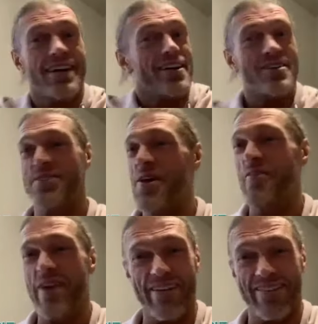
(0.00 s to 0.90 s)
There's no
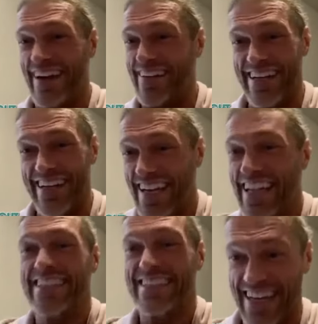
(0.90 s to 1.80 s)
way around it.
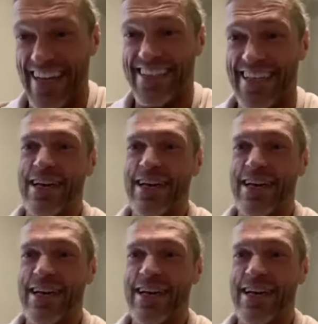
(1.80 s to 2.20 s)
It sucked.